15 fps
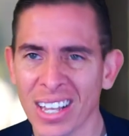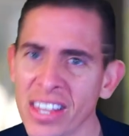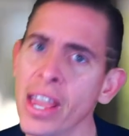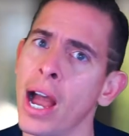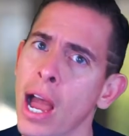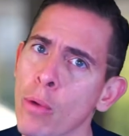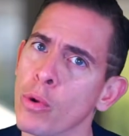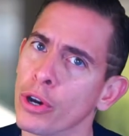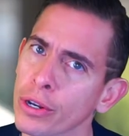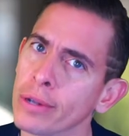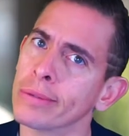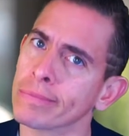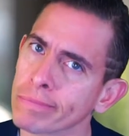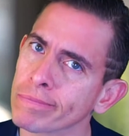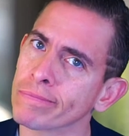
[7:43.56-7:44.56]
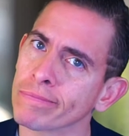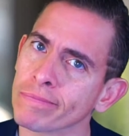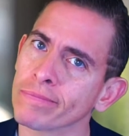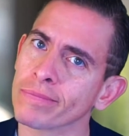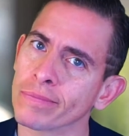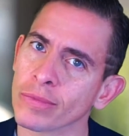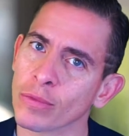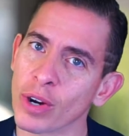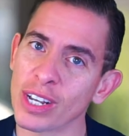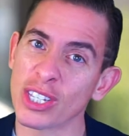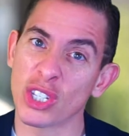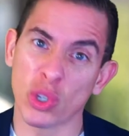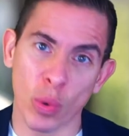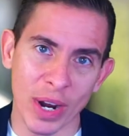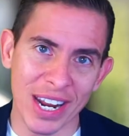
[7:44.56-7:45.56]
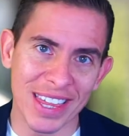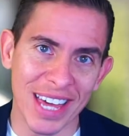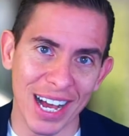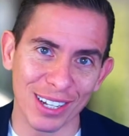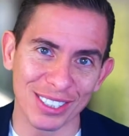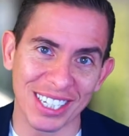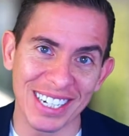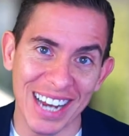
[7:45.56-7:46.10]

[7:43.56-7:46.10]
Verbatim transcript: Yeah, I would, right? $20,000,